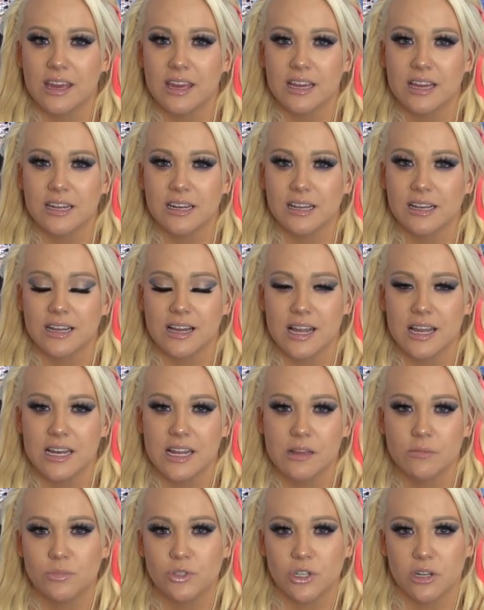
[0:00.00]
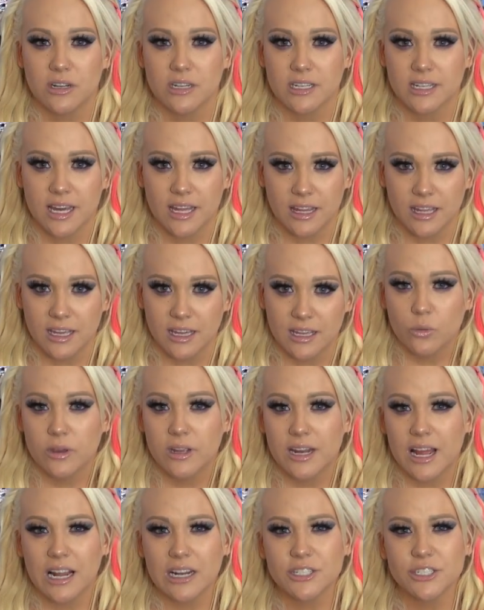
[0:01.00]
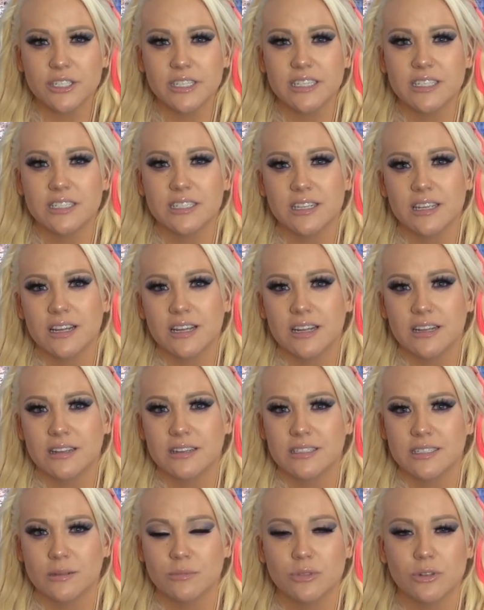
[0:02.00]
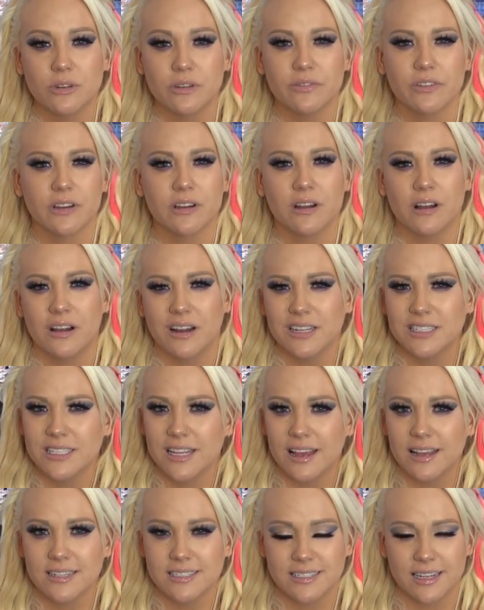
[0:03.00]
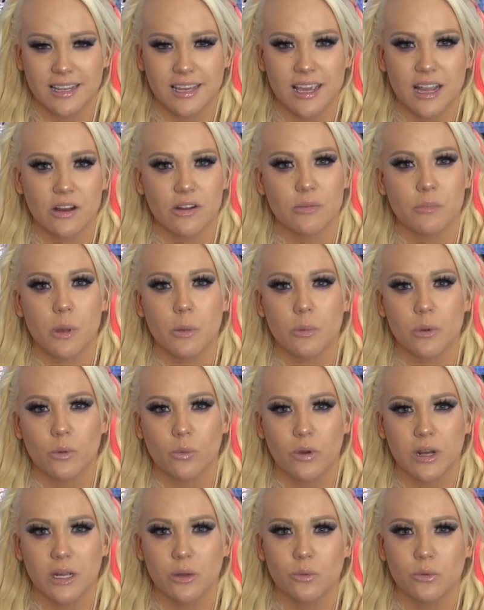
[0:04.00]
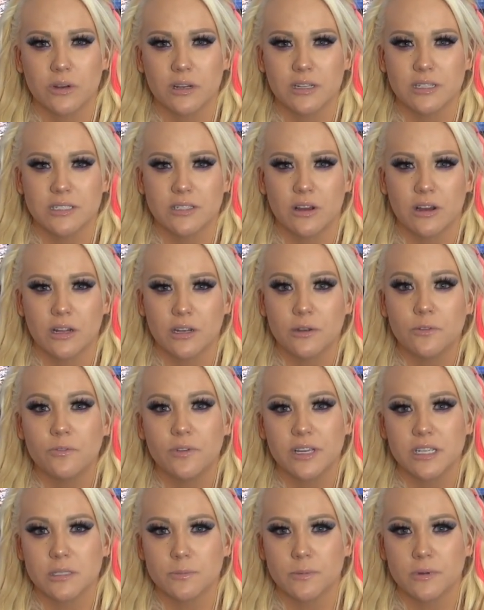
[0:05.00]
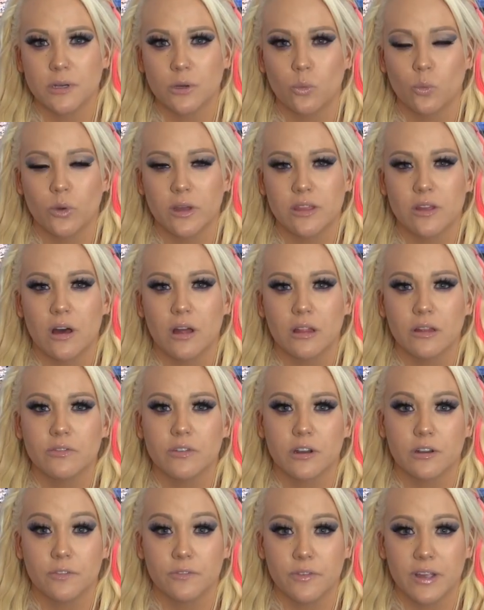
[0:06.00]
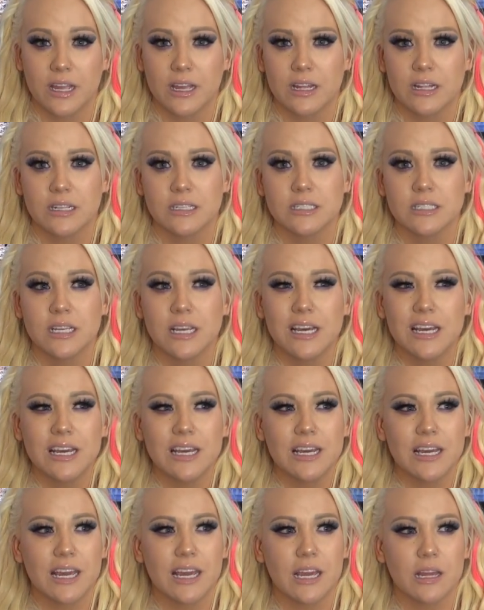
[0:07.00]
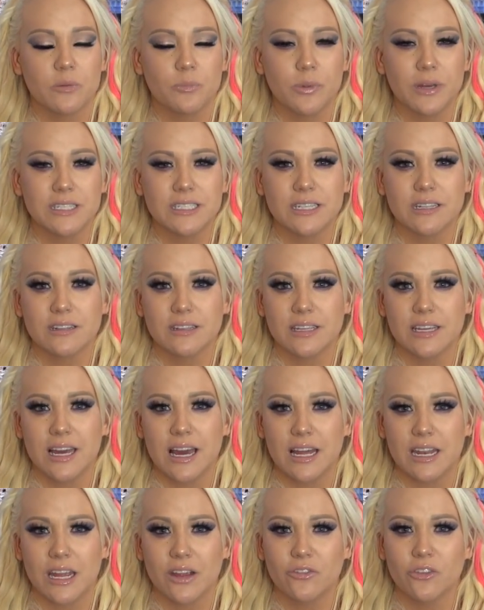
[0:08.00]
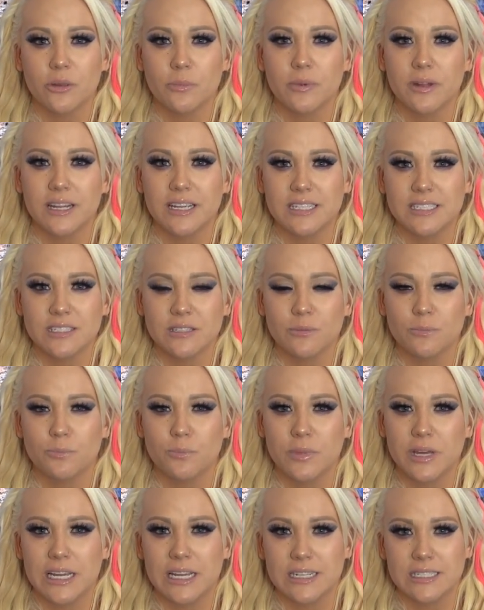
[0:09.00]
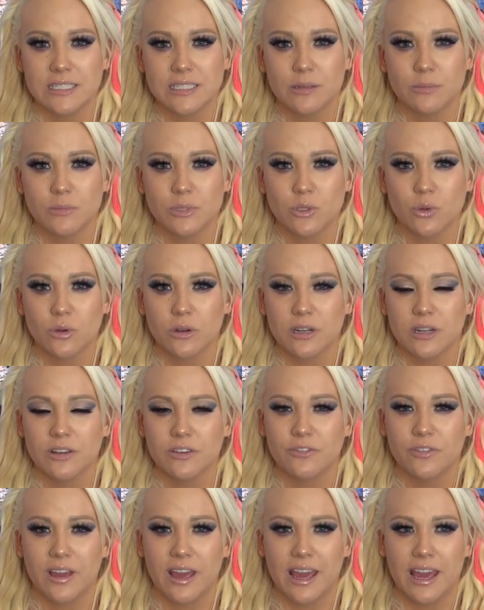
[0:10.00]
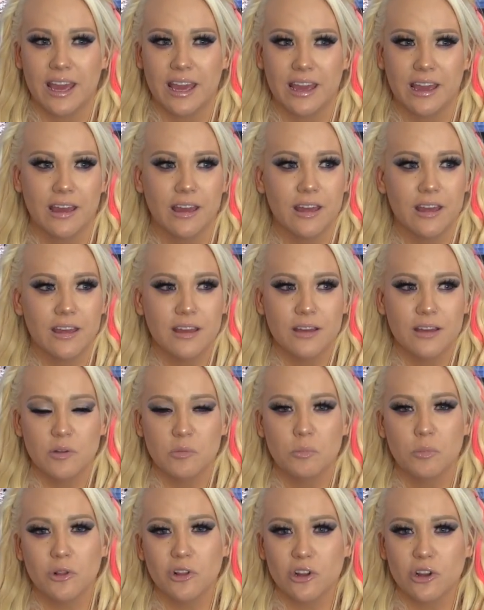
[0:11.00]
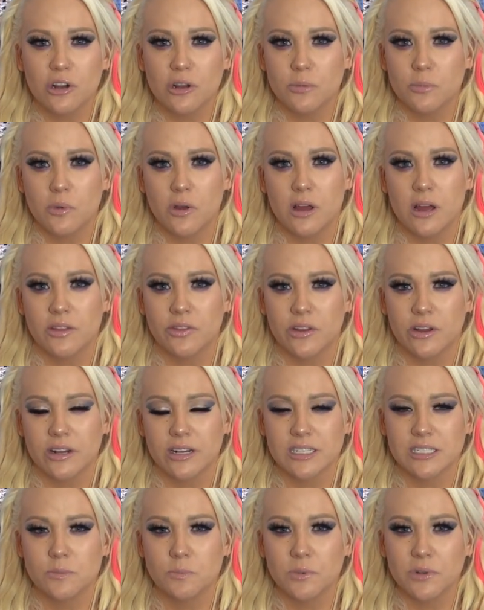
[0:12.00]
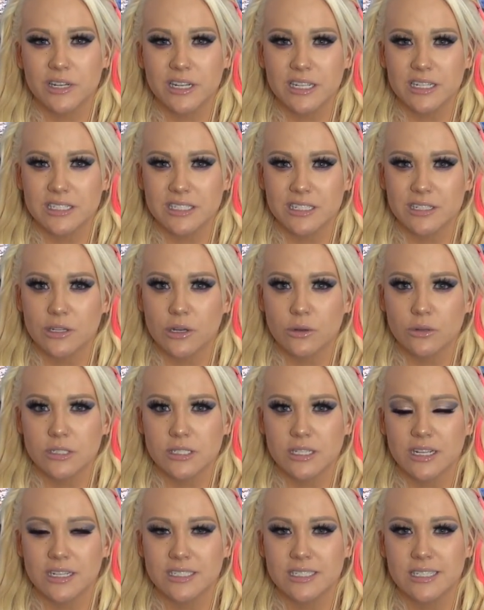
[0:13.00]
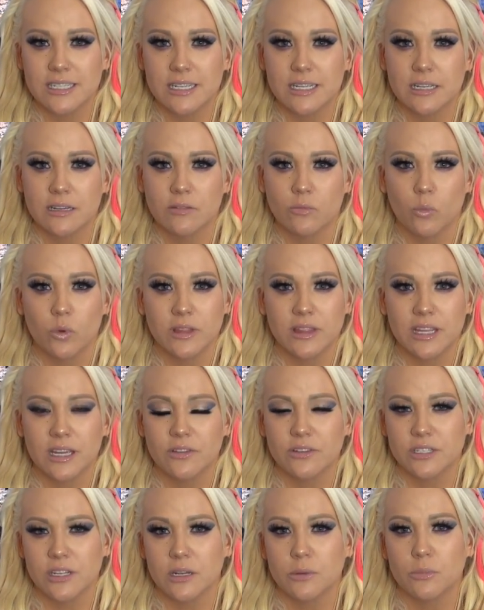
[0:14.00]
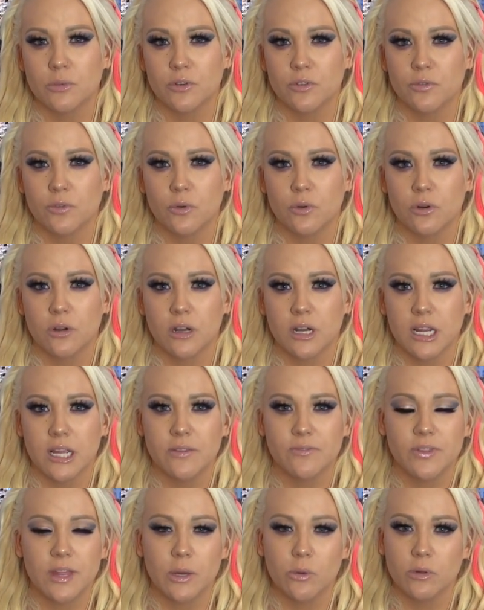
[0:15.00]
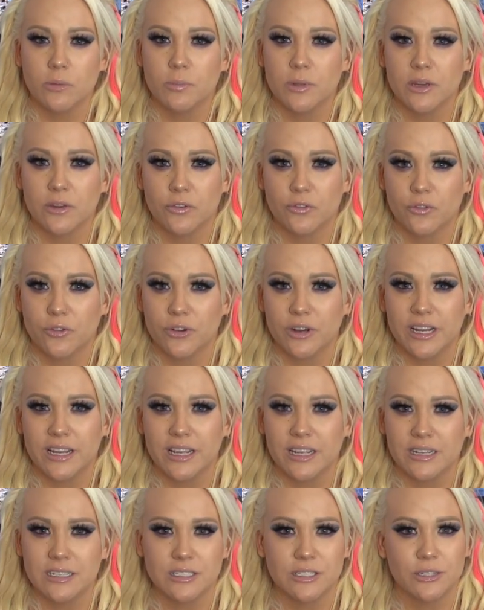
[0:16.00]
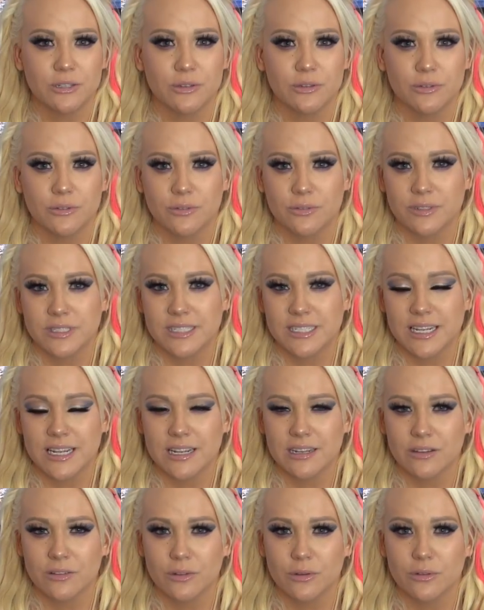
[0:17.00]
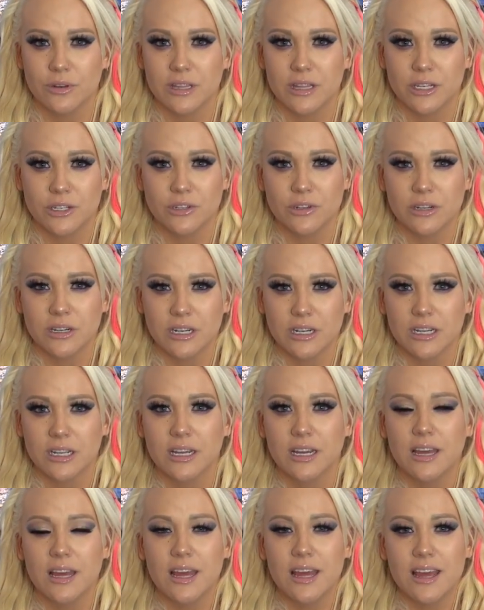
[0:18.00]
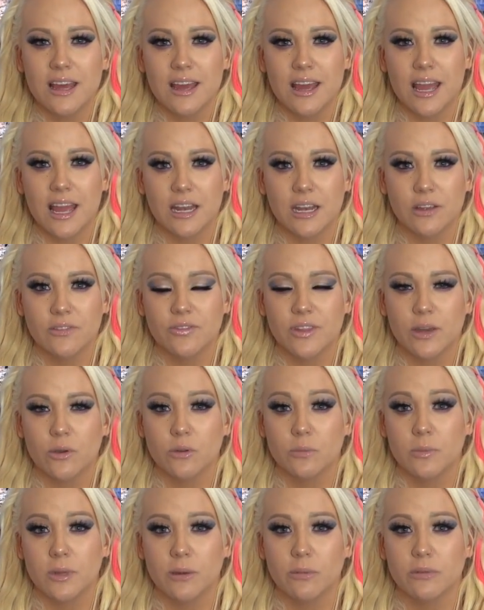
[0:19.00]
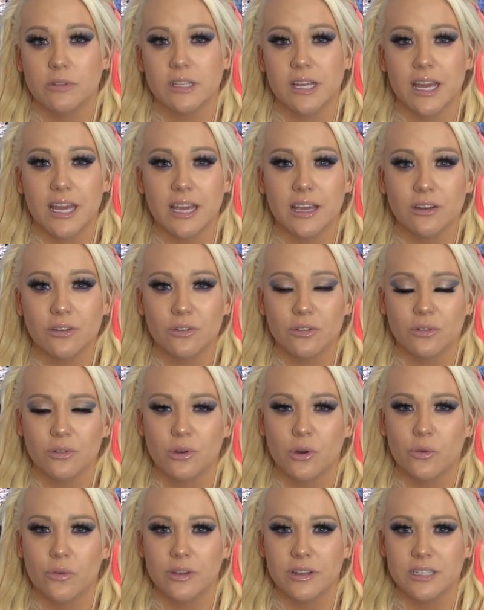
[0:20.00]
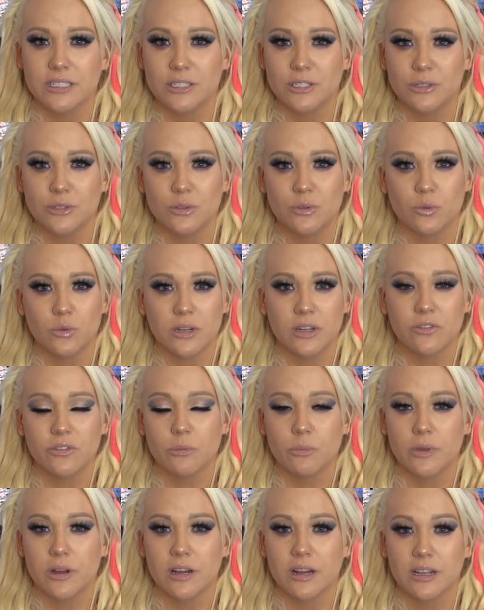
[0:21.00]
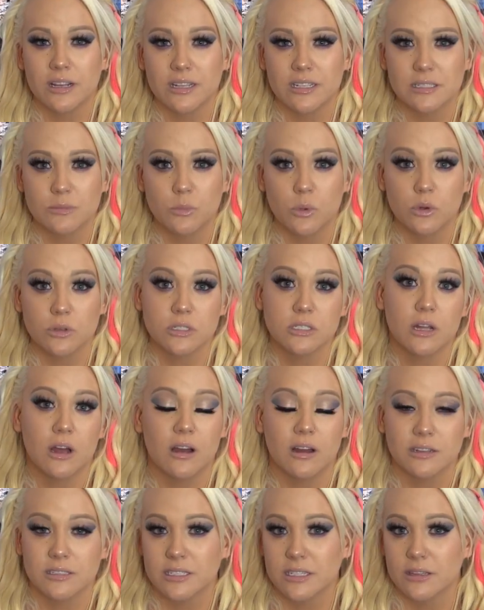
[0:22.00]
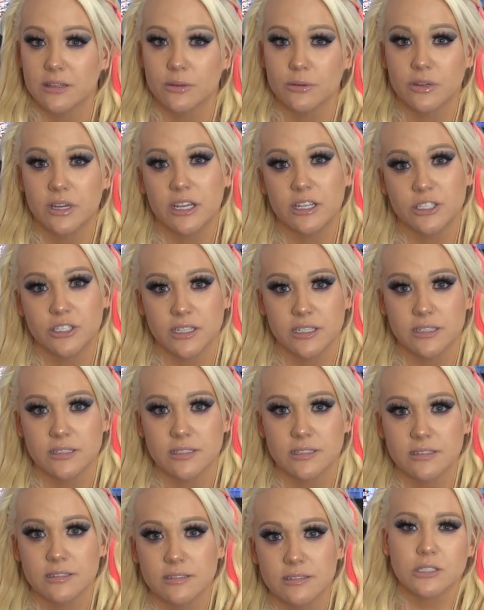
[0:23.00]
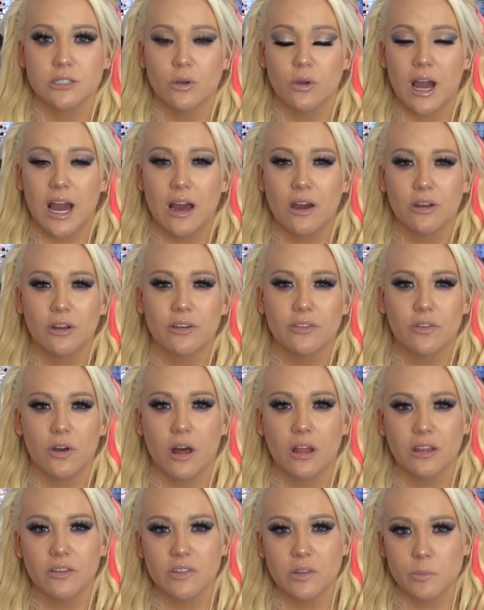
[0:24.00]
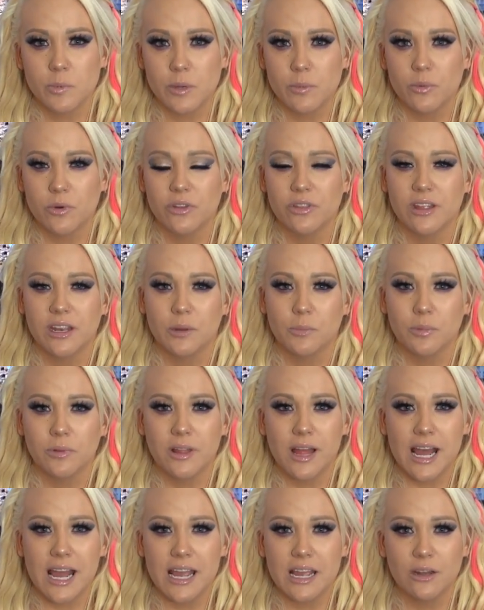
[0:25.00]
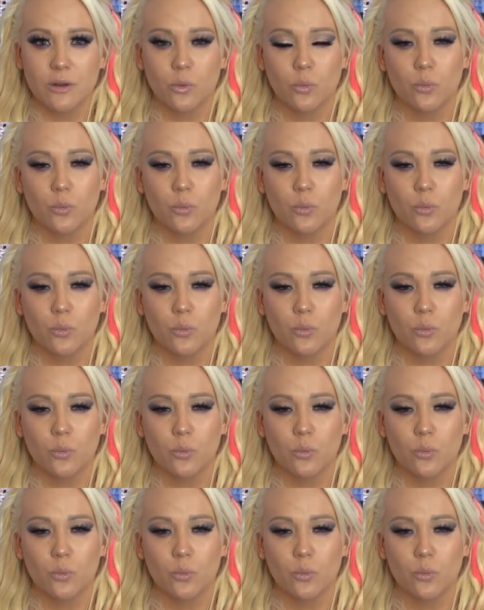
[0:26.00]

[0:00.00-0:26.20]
and a guy named John Kelley. We'd actually done some sort of a contest, I can't remember what it was, on Facebook with all of our fans and basically had everybody submit some sort of a blurb on their experience in ghost hunting, what they've done before, if they would be afraid to stand alone in the dark, and if they would be able to handle going to one of America's most haunted locations. So out of all of the people that applied,